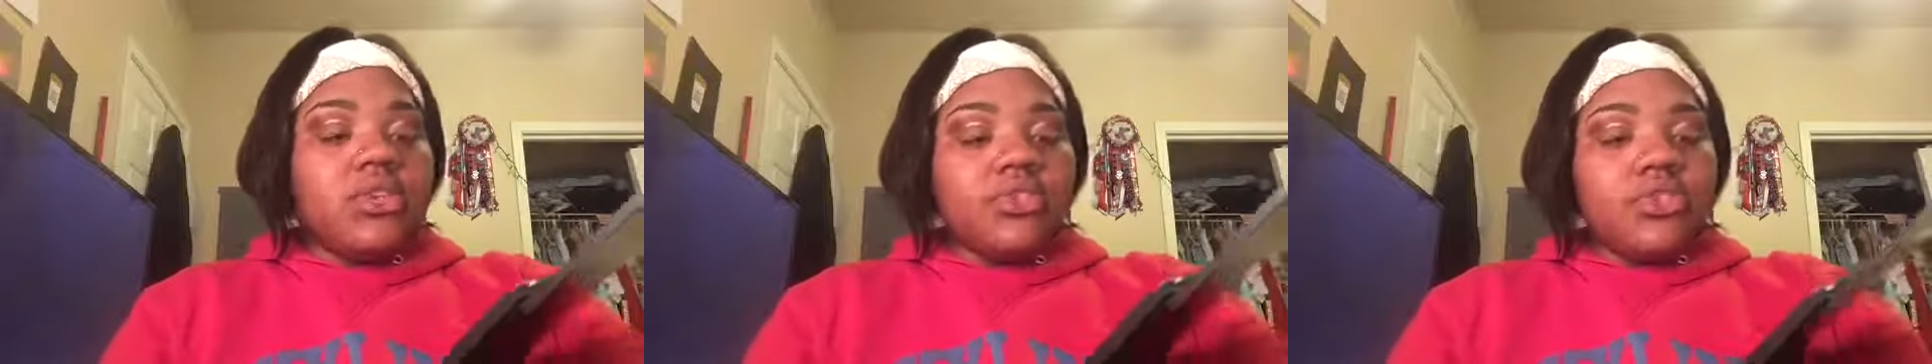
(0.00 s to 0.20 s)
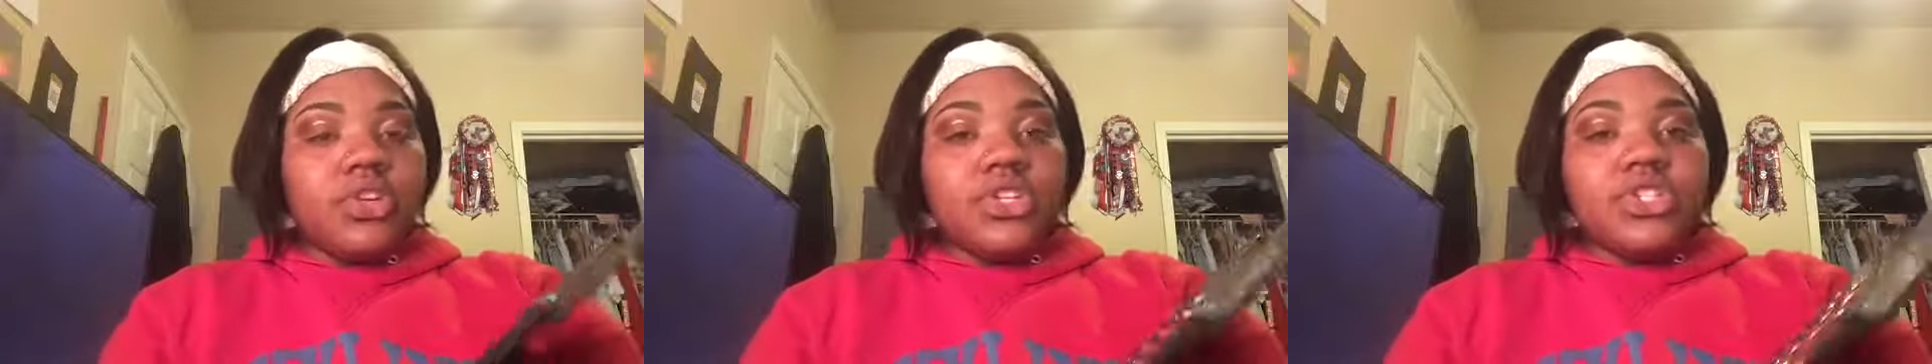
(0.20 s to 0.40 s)

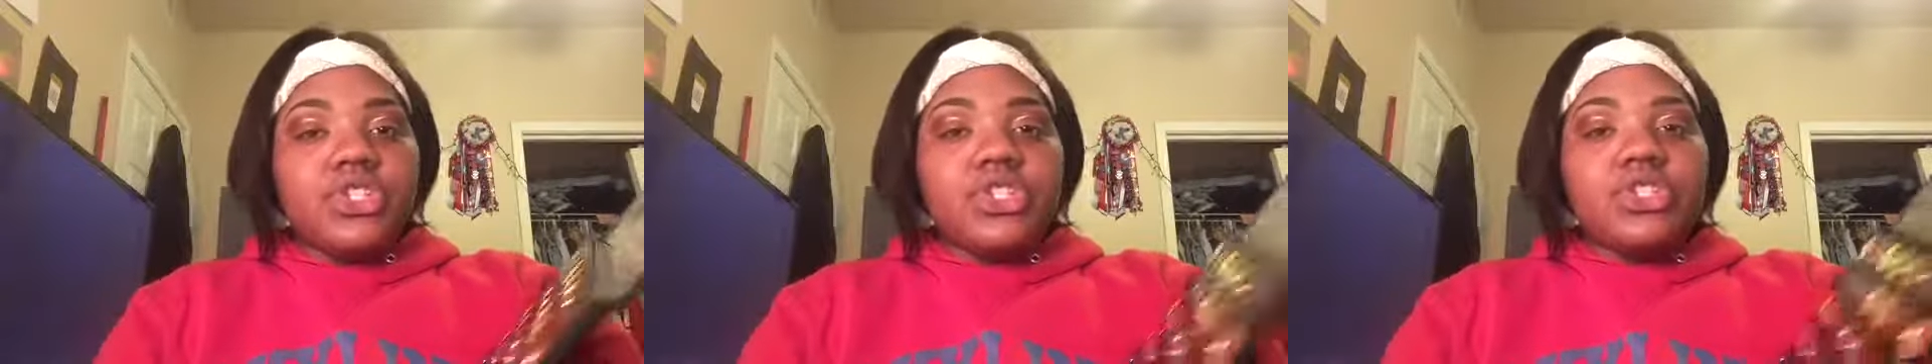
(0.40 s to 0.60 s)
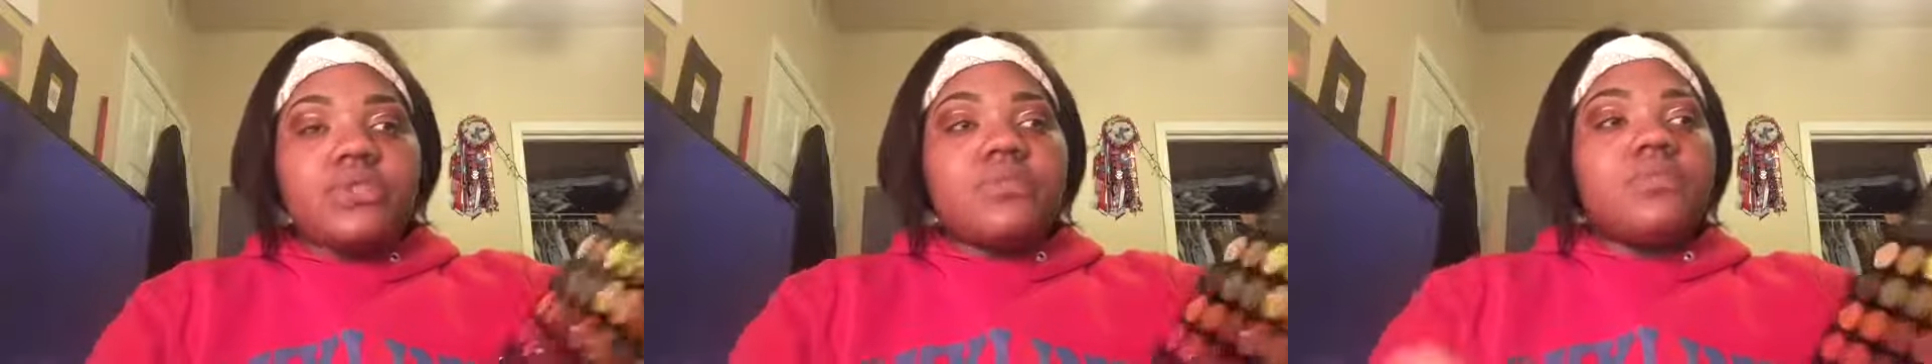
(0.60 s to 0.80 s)

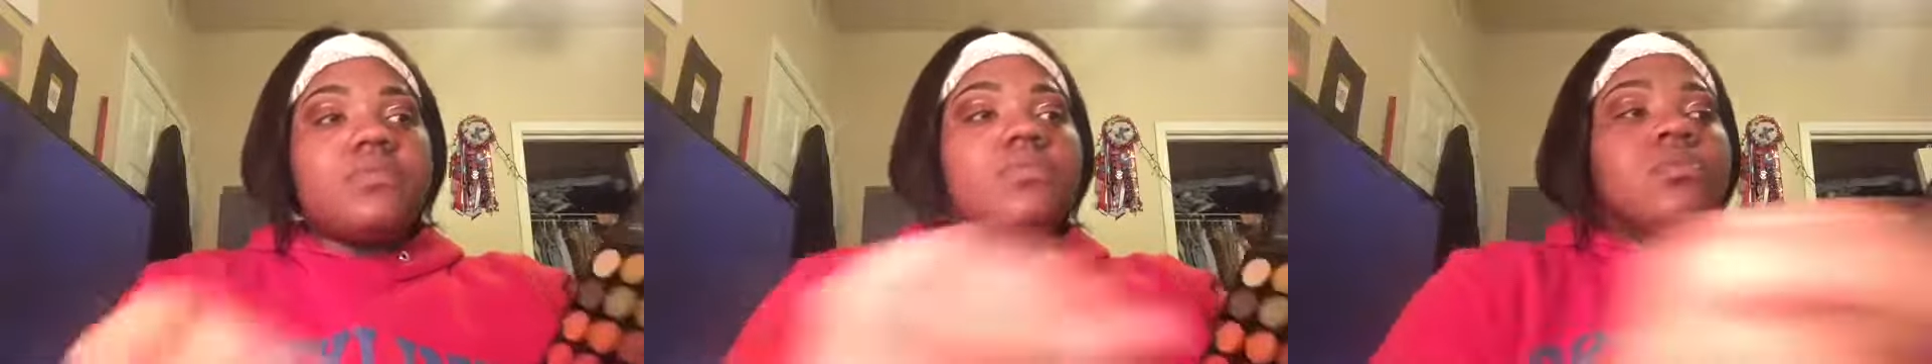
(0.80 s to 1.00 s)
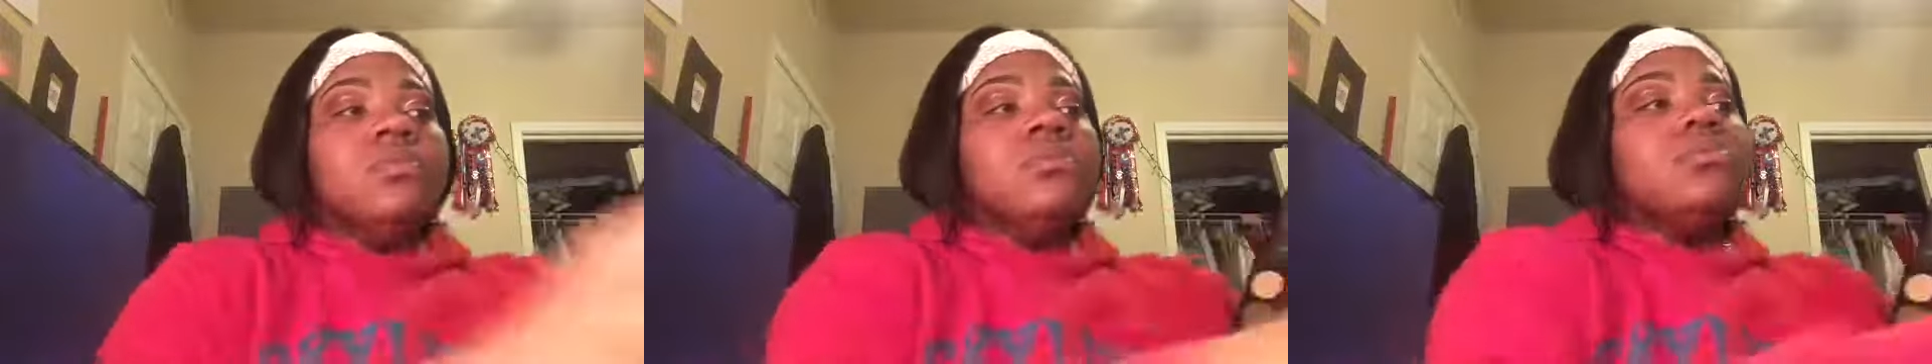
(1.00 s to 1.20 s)
Crush.
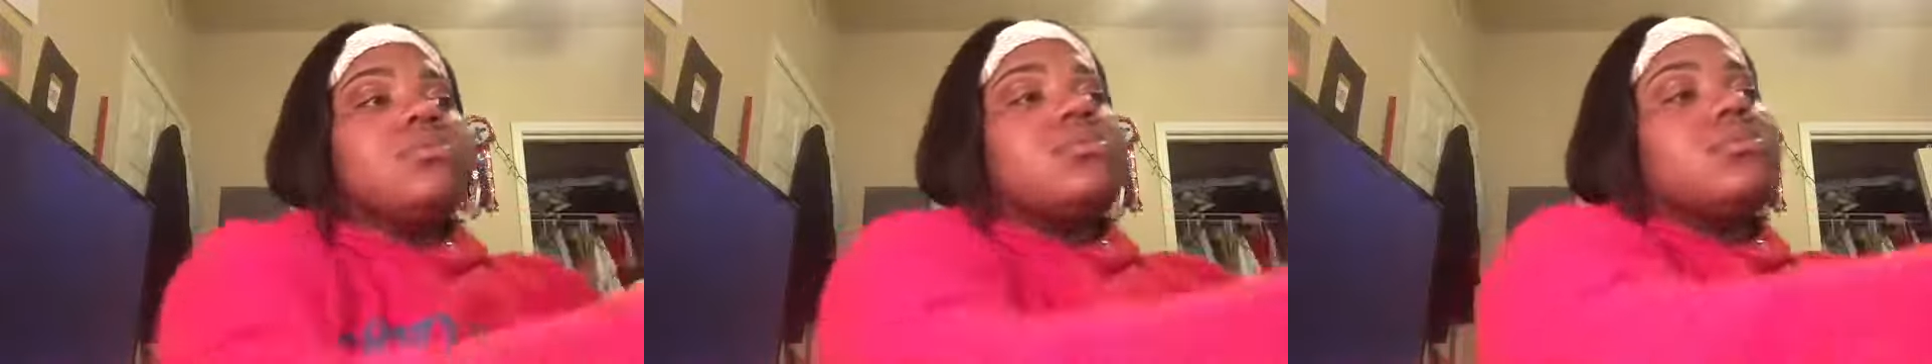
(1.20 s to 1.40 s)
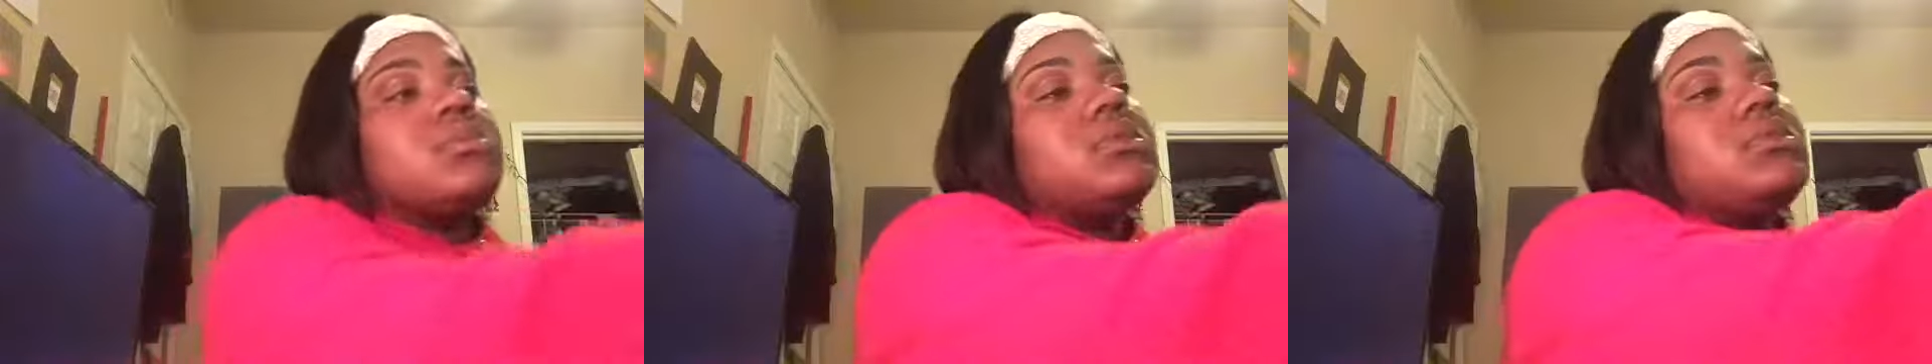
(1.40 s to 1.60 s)

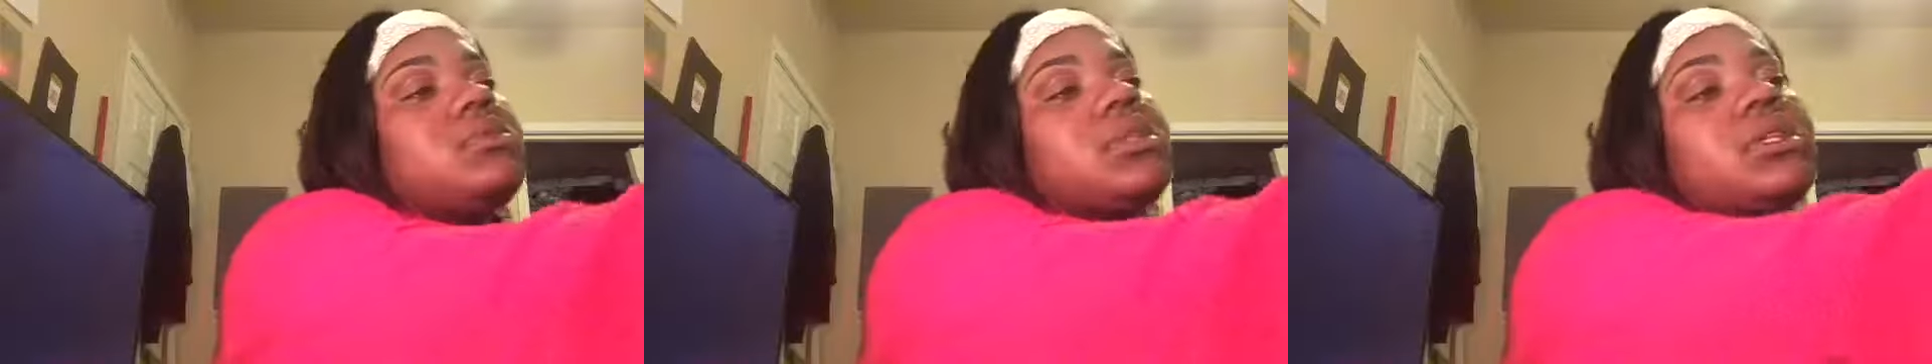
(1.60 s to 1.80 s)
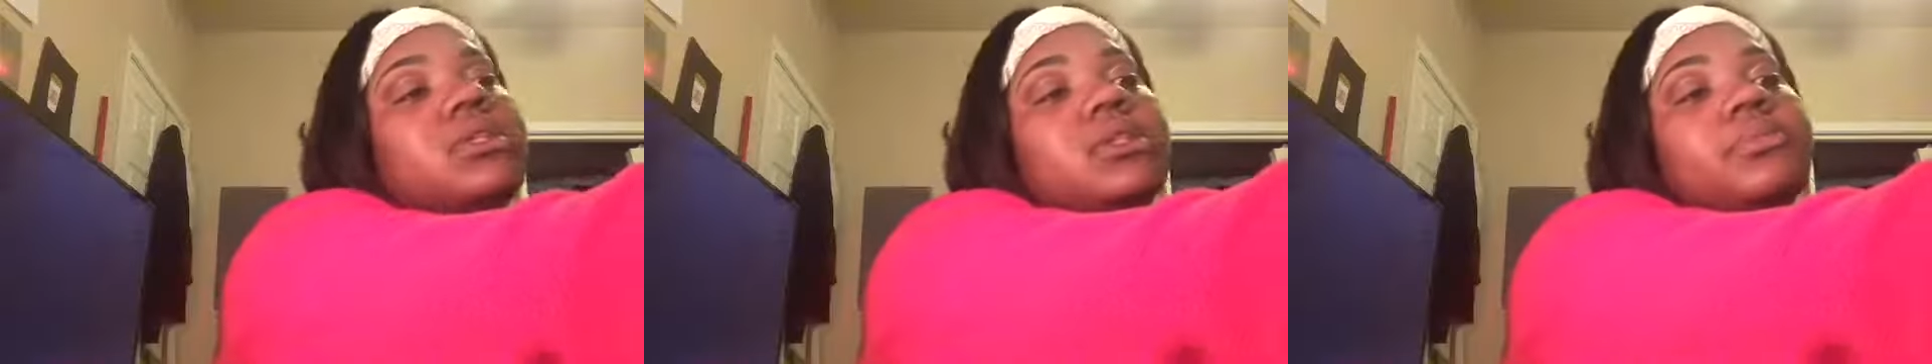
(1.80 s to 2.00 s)
Let me
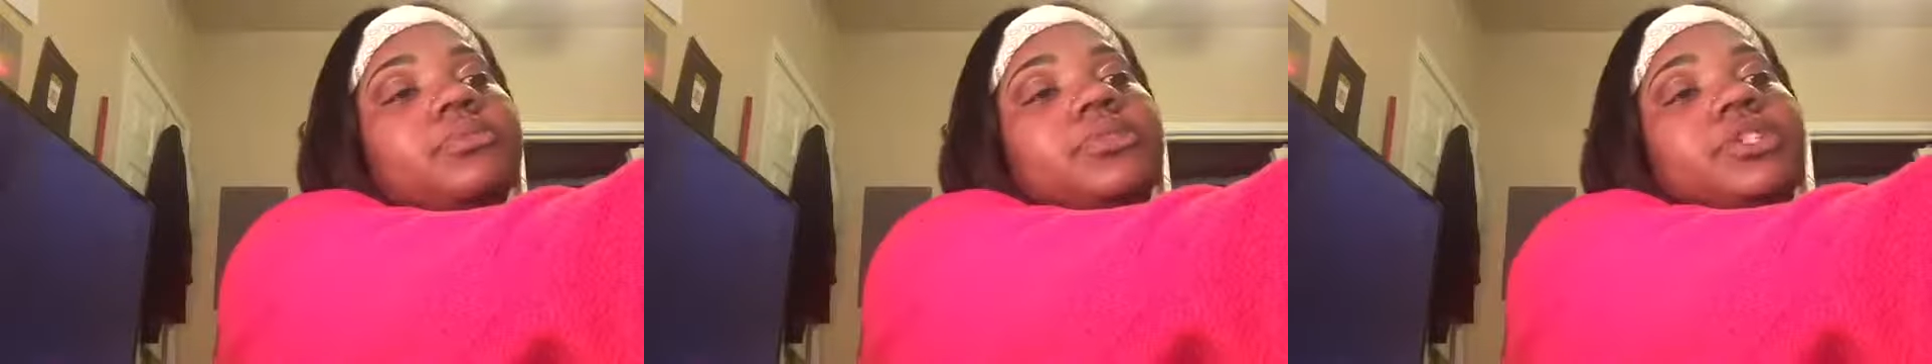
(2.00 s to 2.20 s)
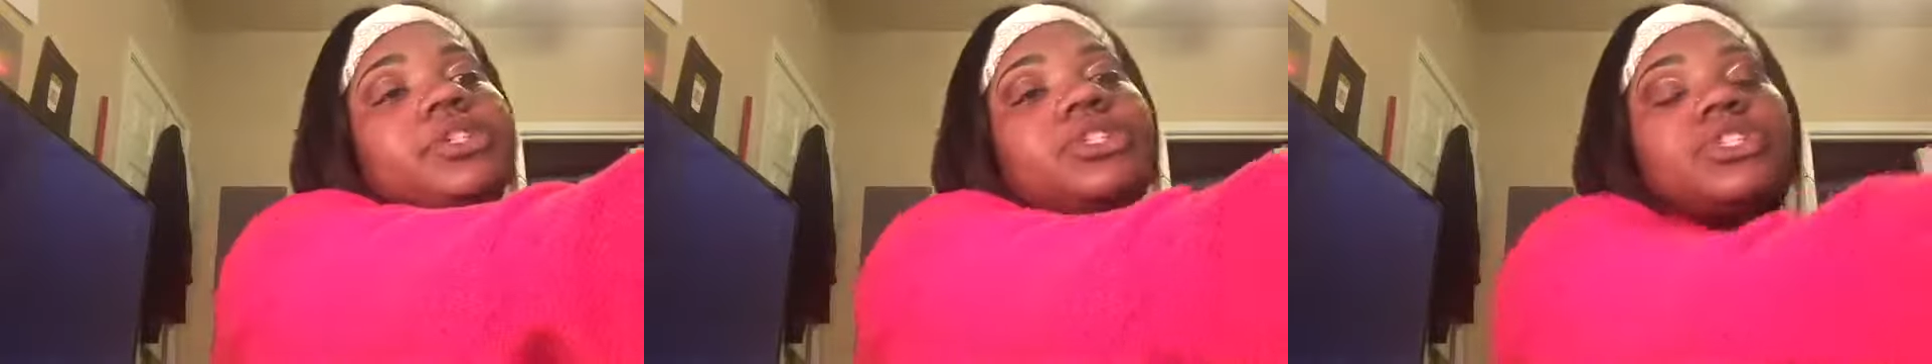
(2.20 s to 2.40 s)
get the
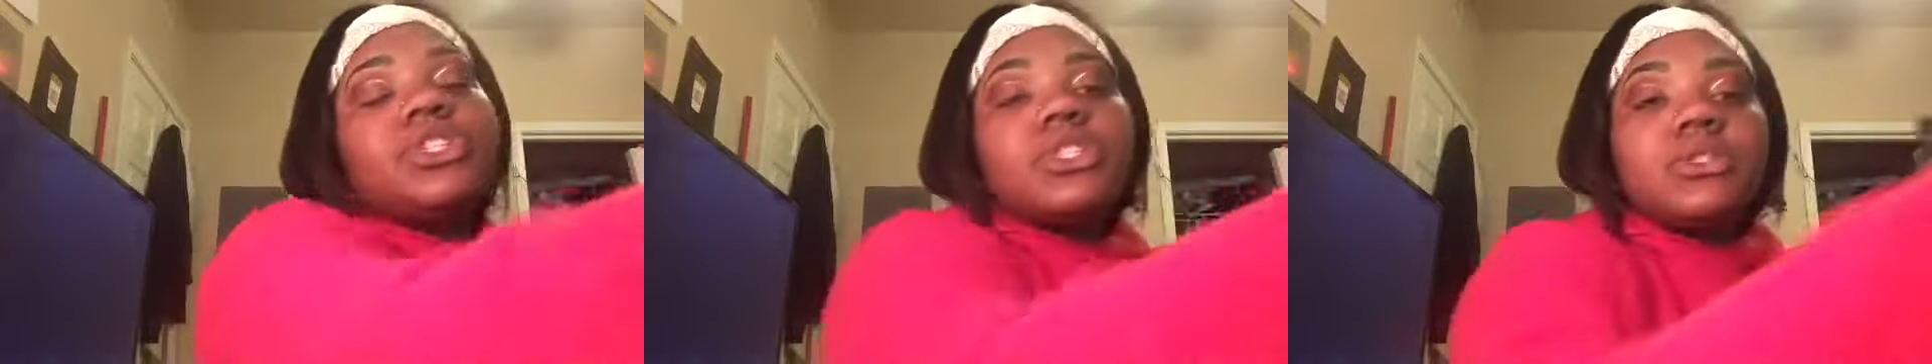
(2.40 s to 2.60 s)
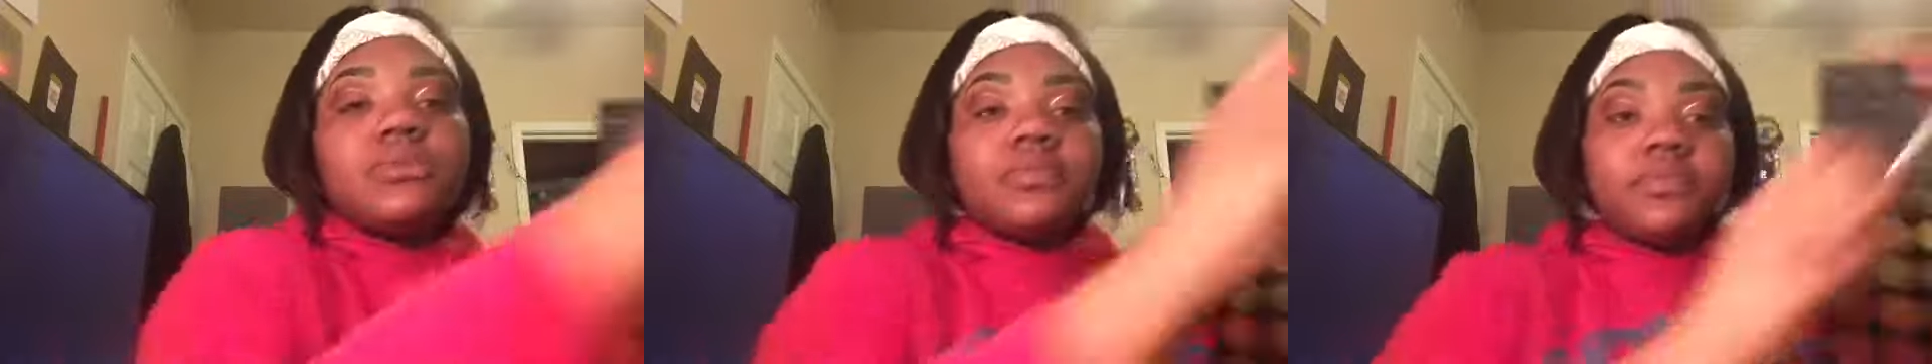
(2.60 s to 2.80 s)

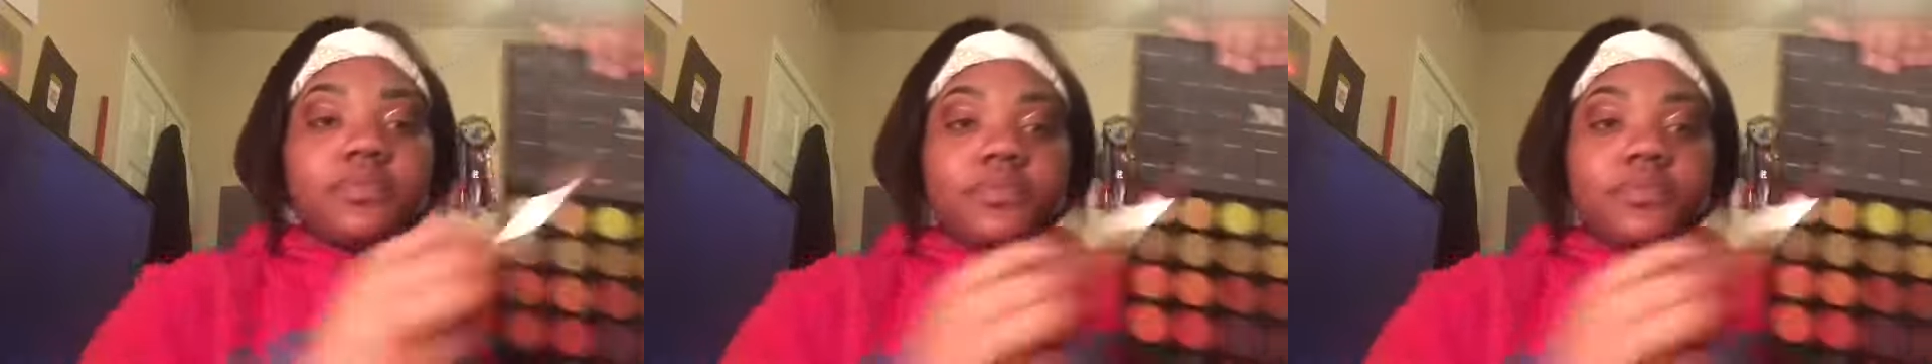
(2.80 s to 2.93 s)
brush.